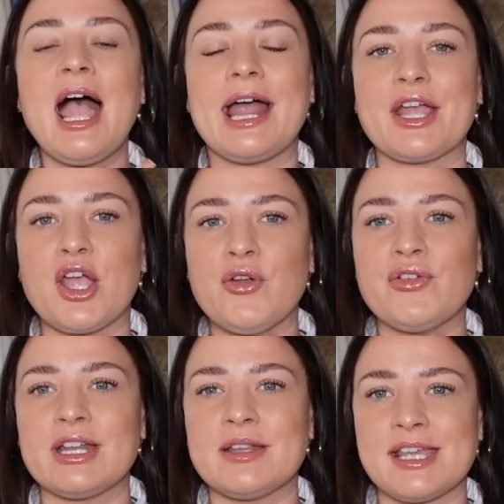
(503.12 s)
and I go
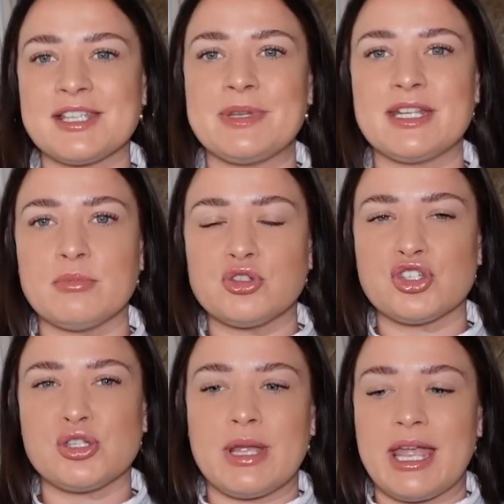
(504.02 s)
for it in a size medium
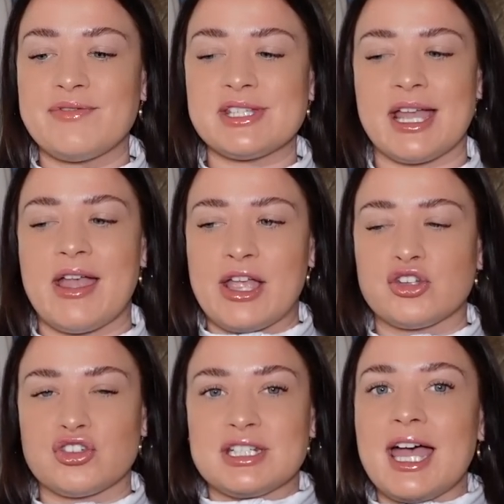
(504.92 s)
just so it hits that
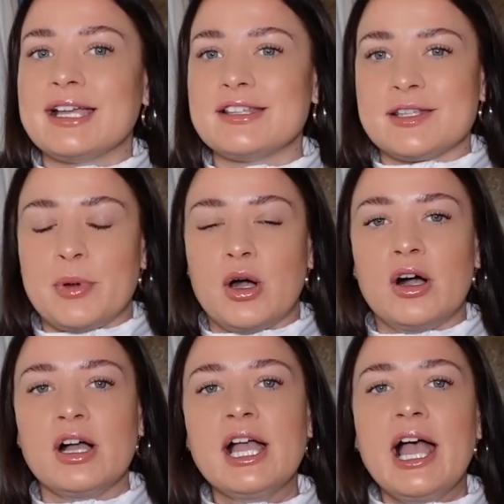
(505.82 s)
extra tight
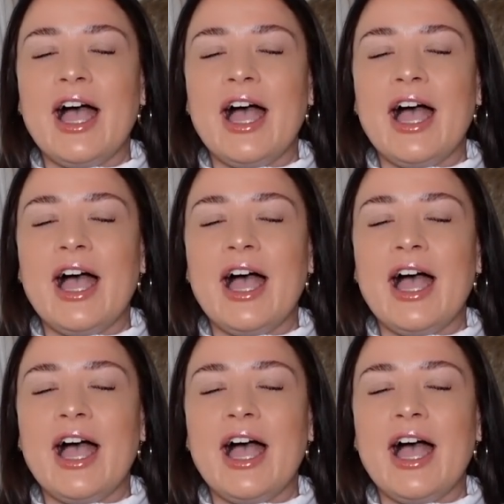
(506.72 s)
support.